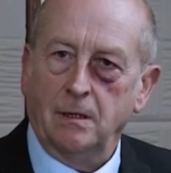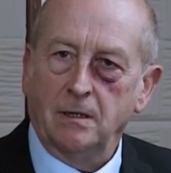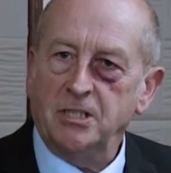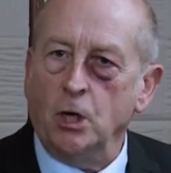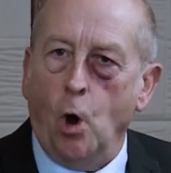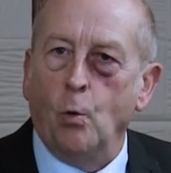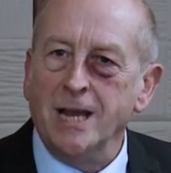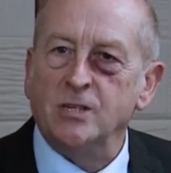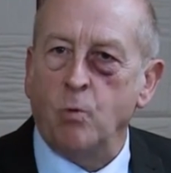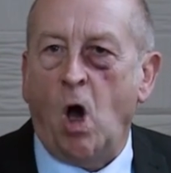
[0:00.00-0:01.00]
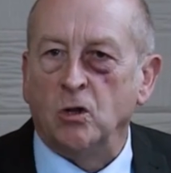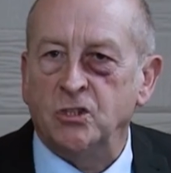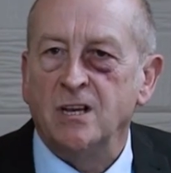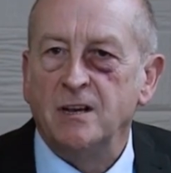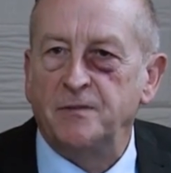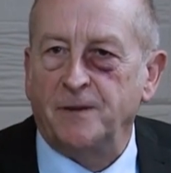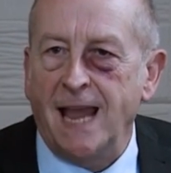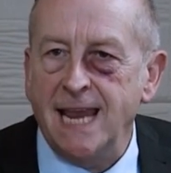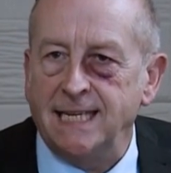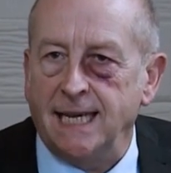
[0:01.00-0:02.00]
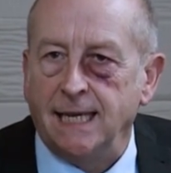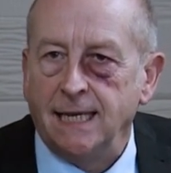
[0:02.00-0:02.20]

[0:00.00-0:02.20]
She always was flaky.